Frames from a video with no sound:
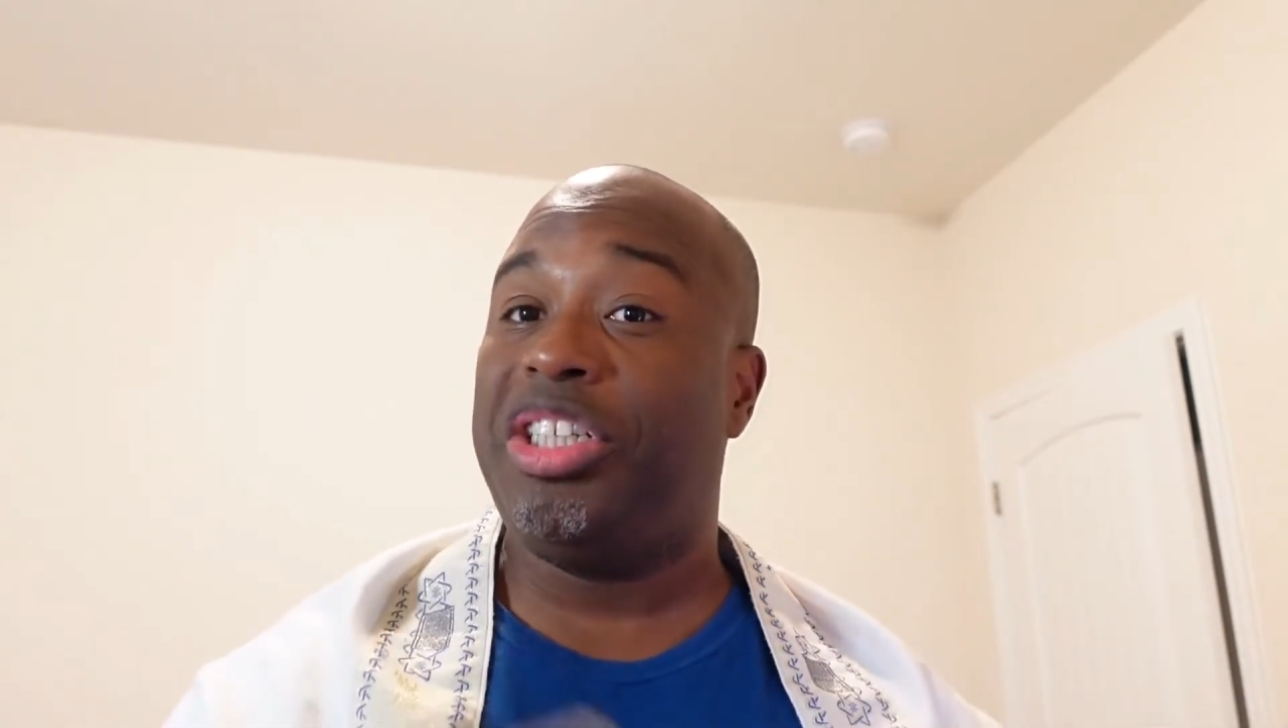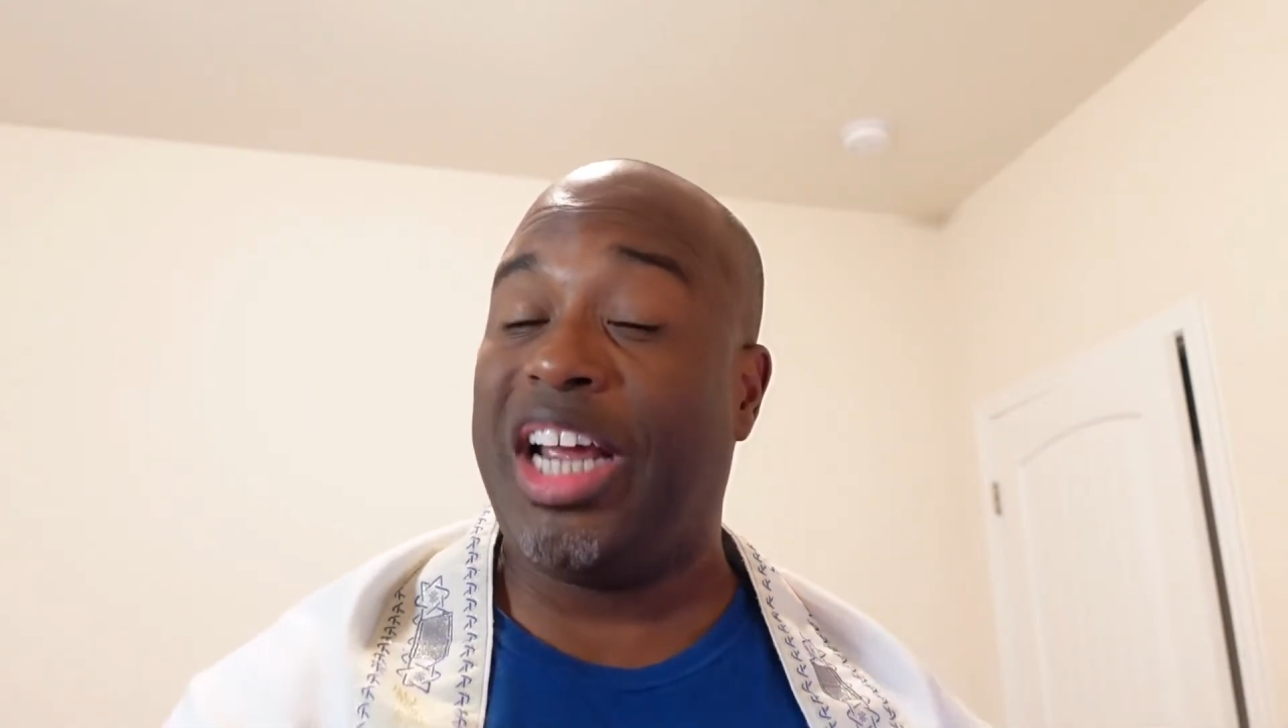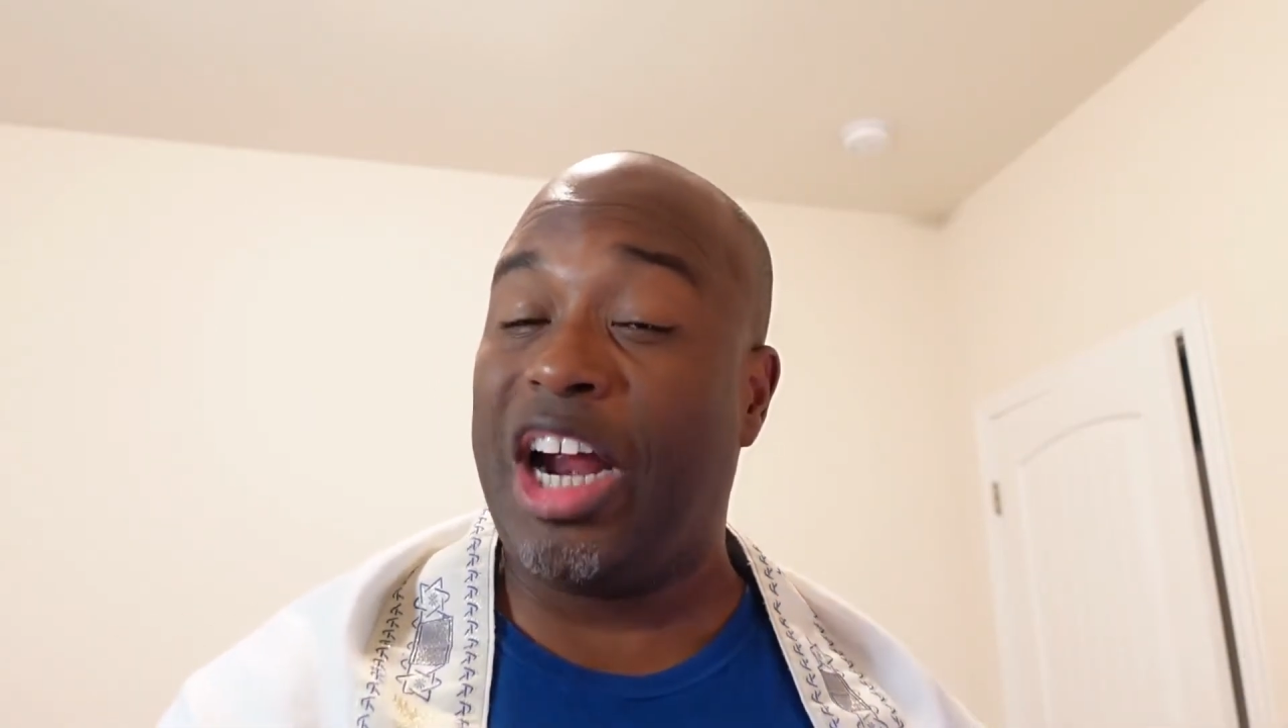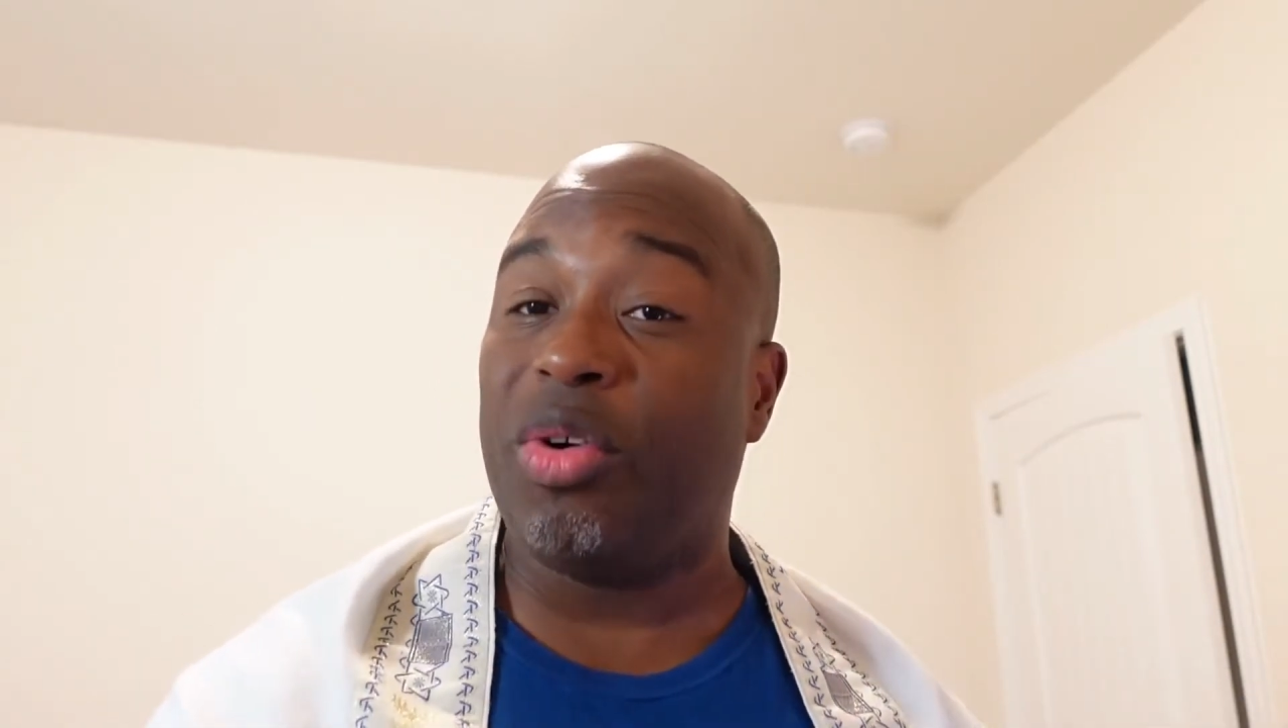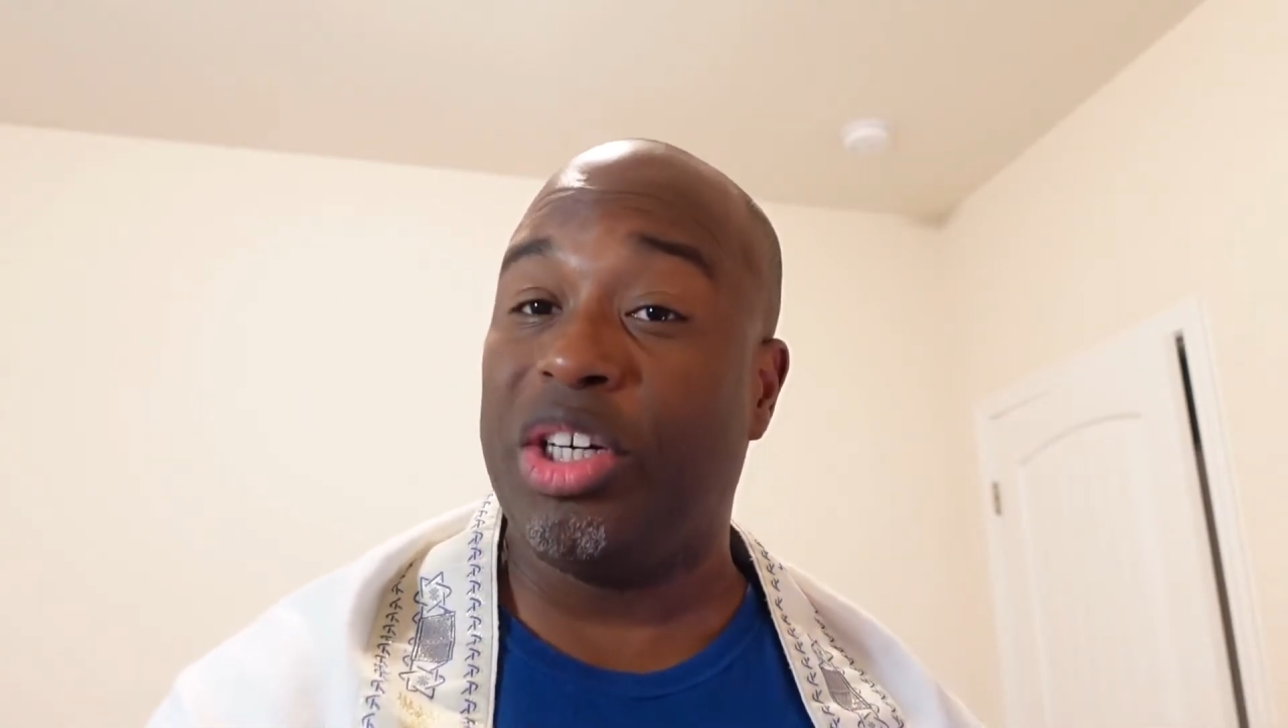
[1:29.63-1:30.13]

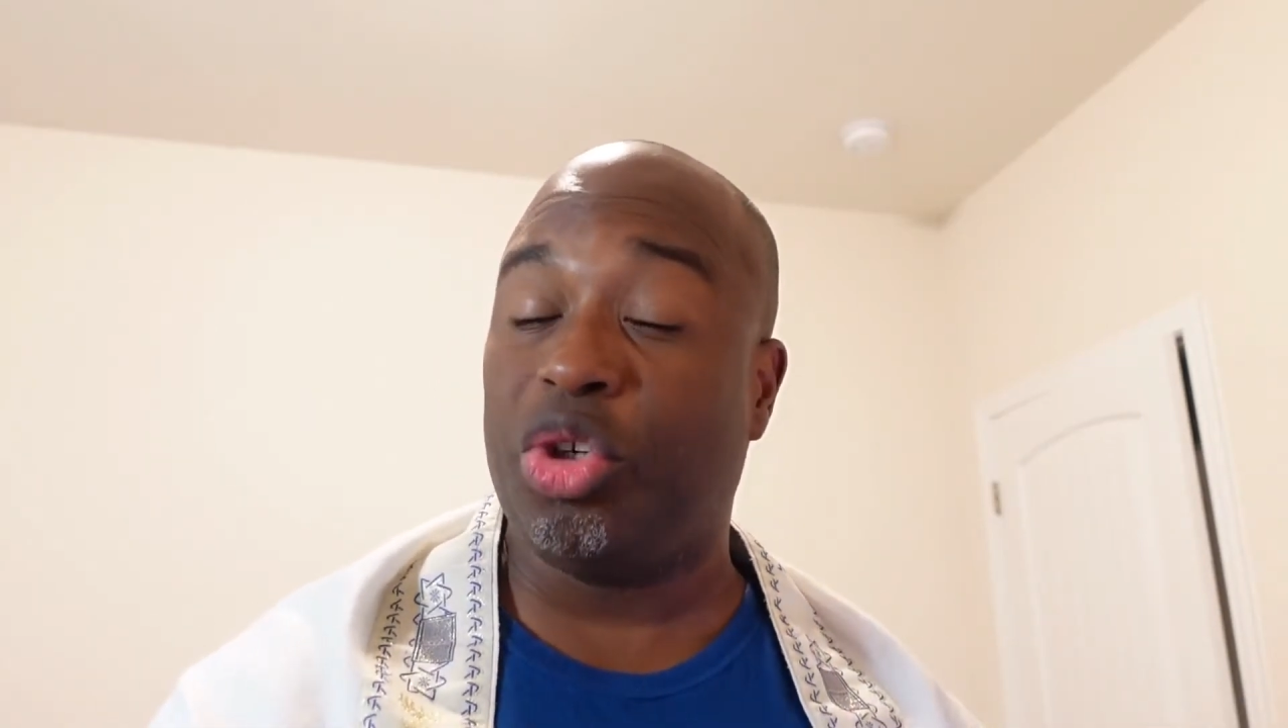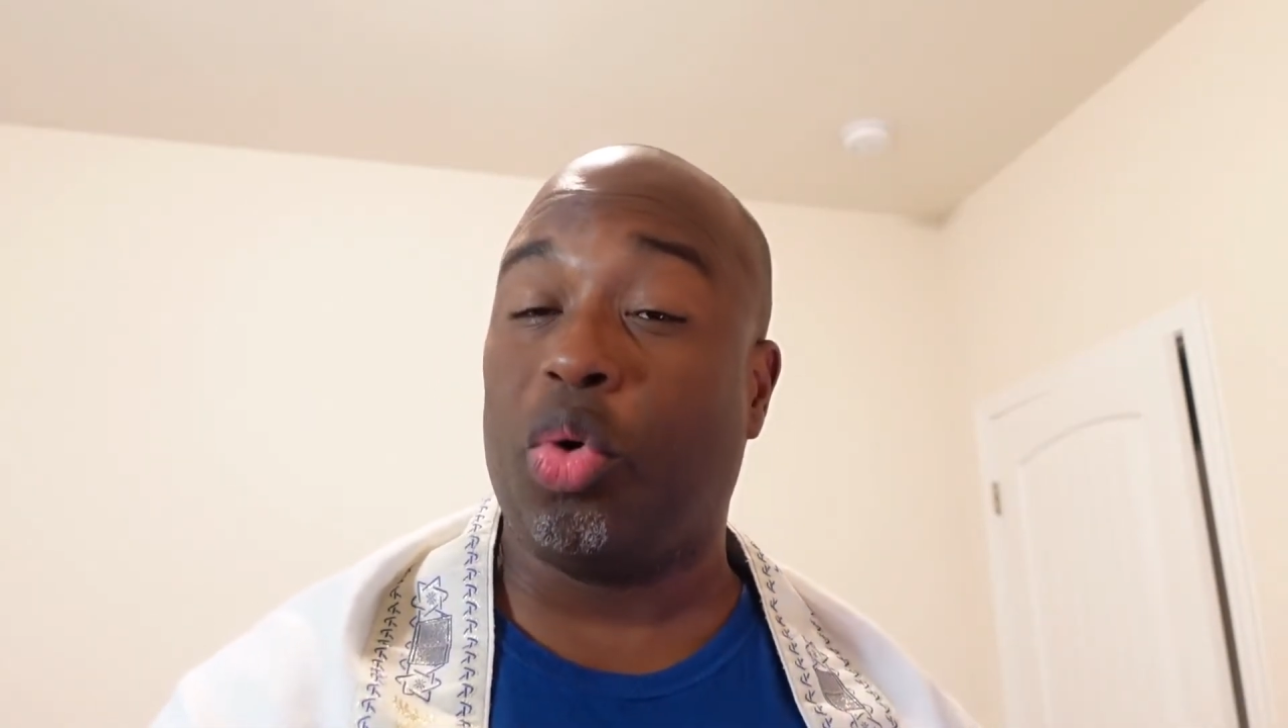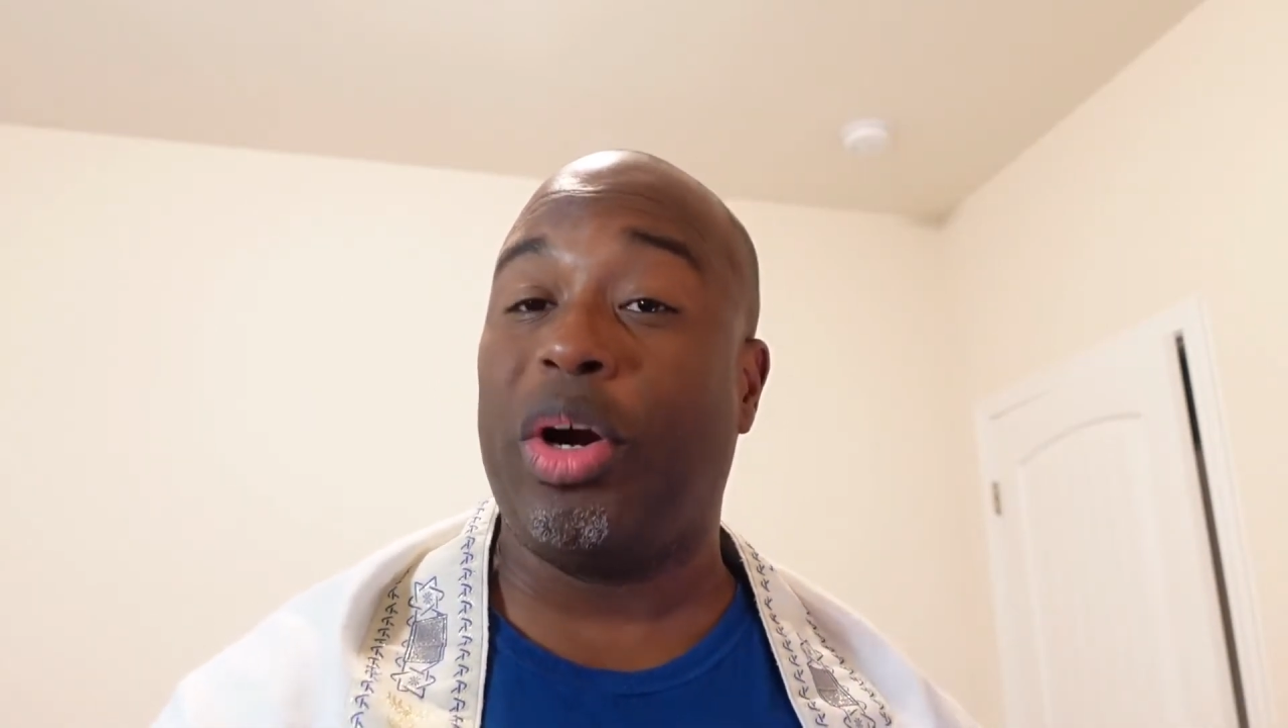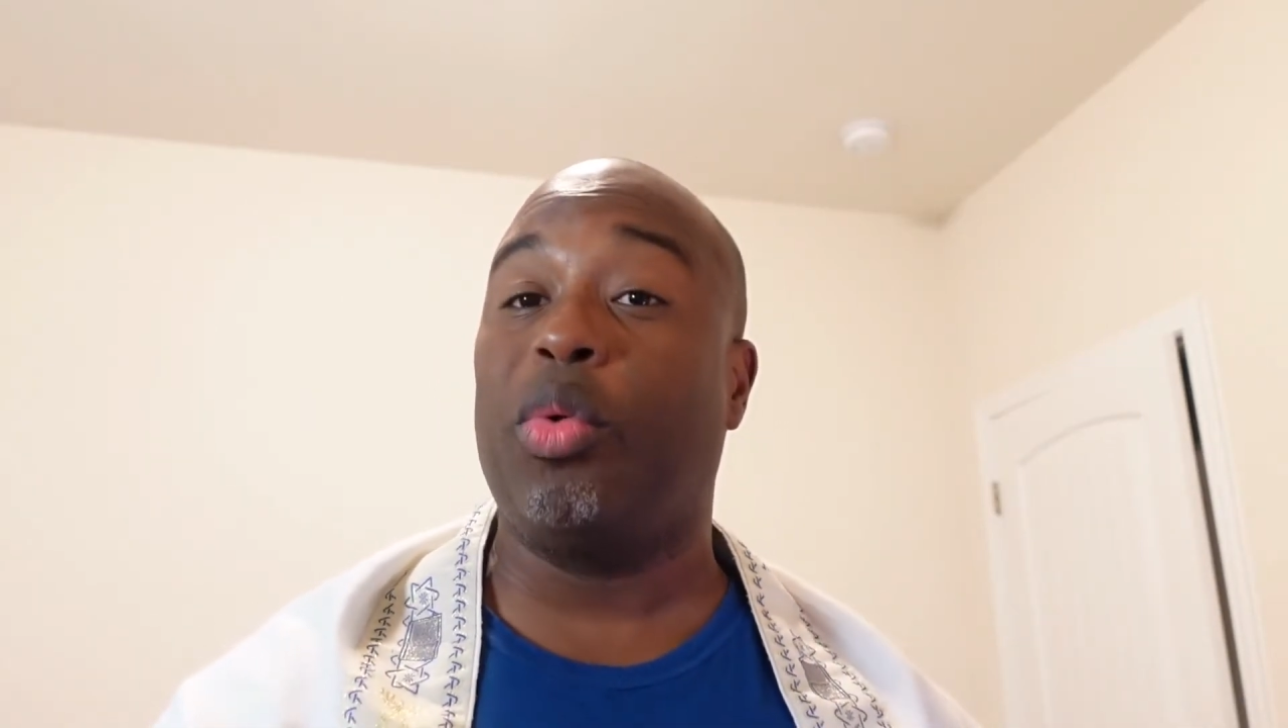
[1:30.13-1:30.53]
territory.